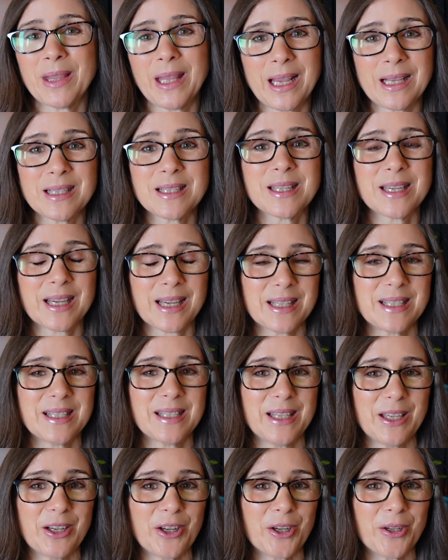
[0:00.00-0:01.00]
things to
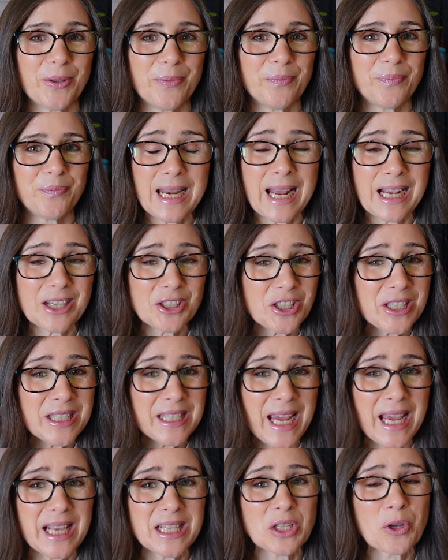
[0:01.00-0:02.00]
consider. It actually
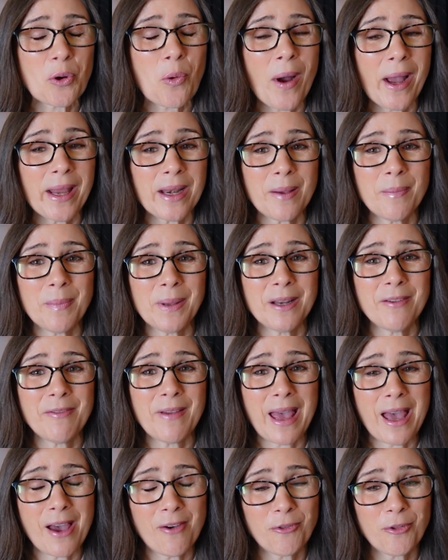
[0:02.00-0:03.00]
takes quite a bit of
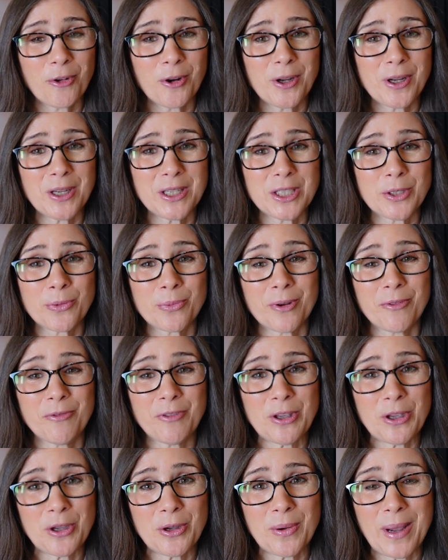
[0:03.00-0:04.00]
effort to
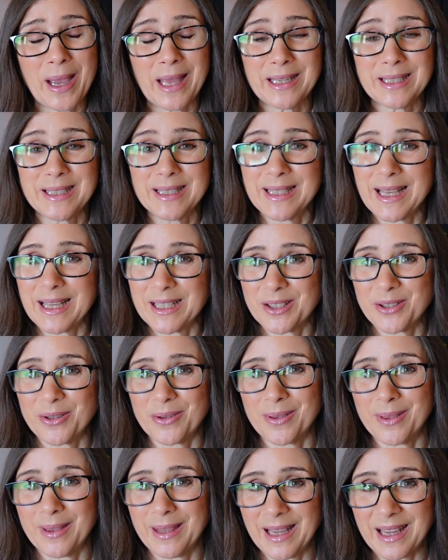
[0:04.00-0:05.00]
review and assess
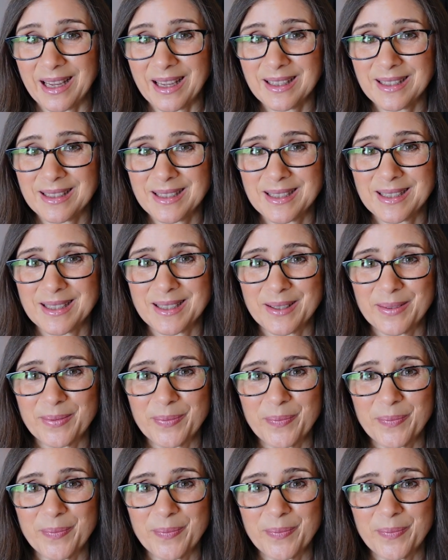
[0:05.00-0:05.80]
your things.